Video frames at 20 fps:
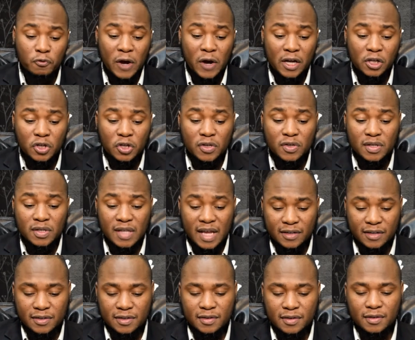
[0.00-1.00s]

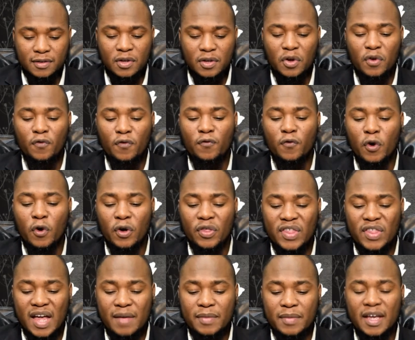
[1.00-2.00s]
righteousness. For
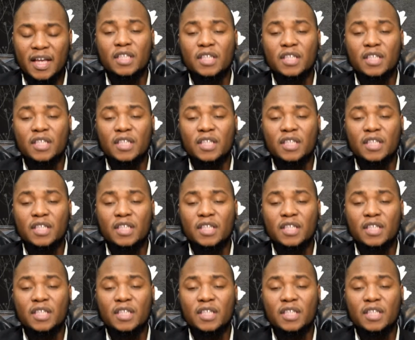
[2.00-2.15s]
them